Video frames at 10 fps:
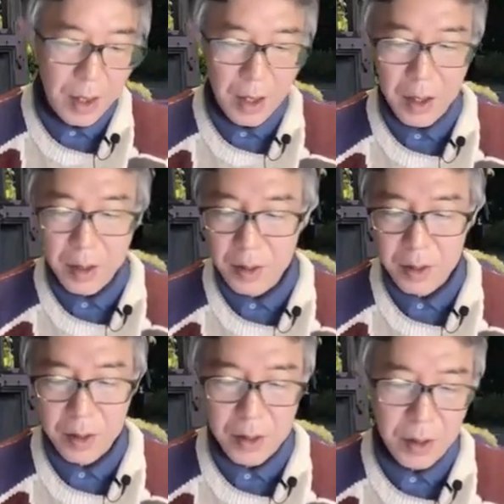And
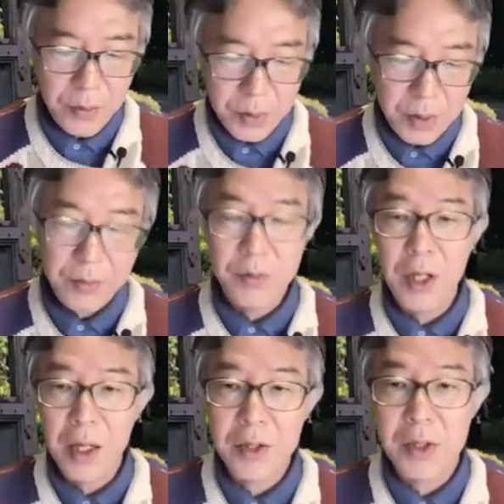if we
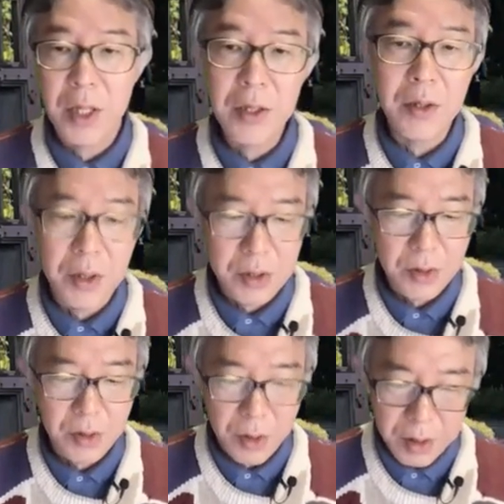extend this
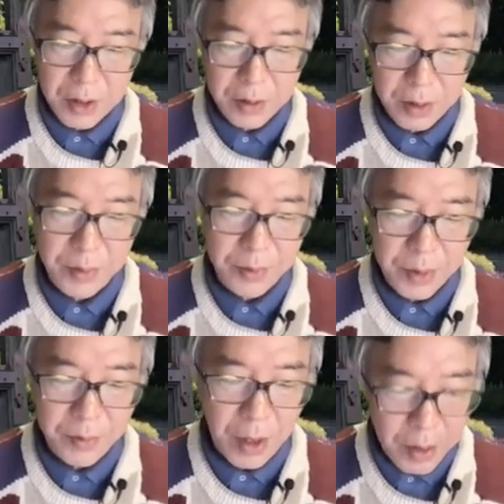to
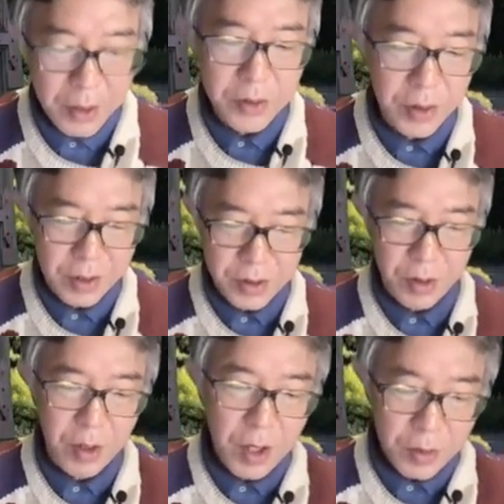non-equilibrium, actually,
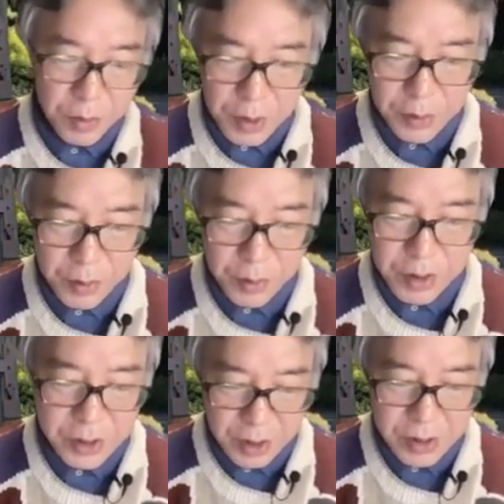so we were
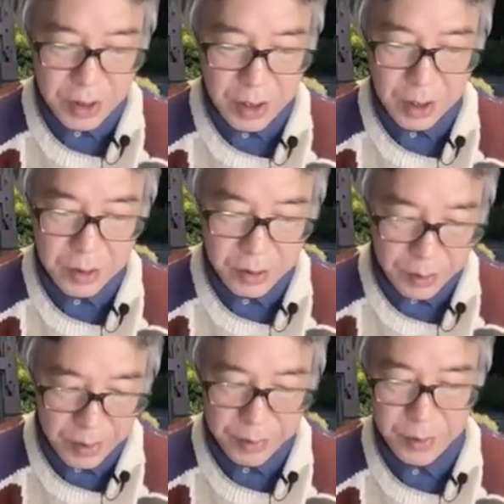discussing
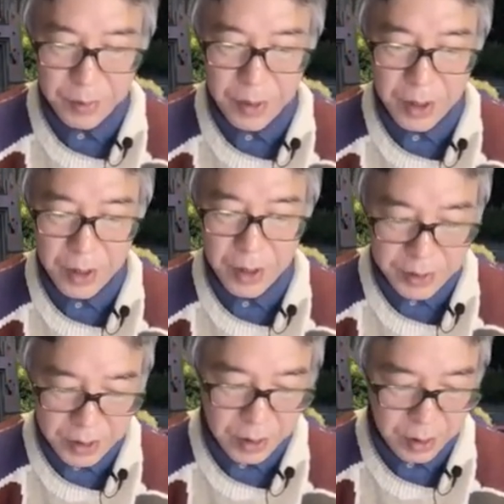equilibrium
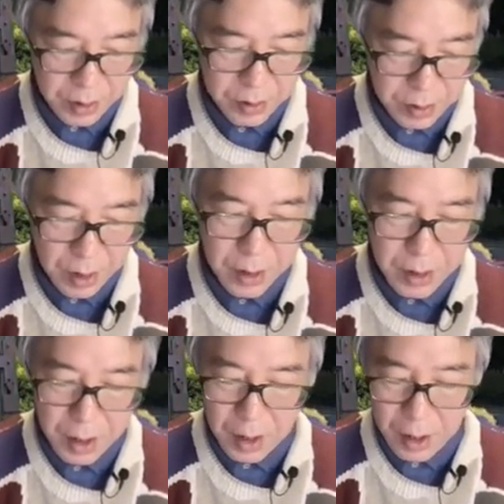environments here, okay?
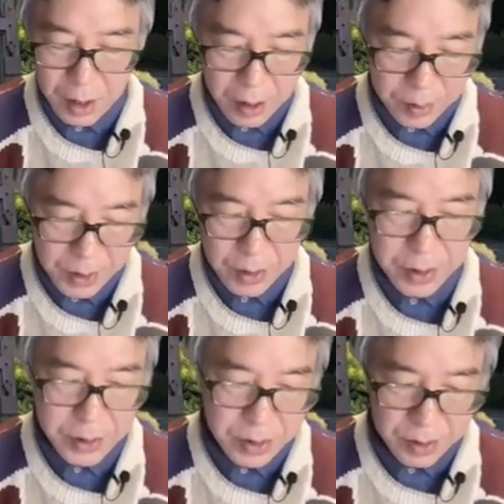
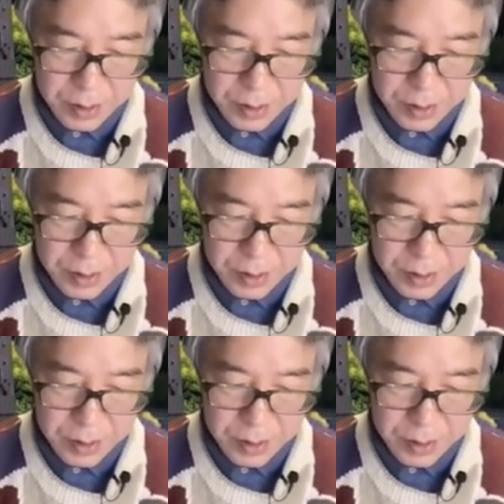Because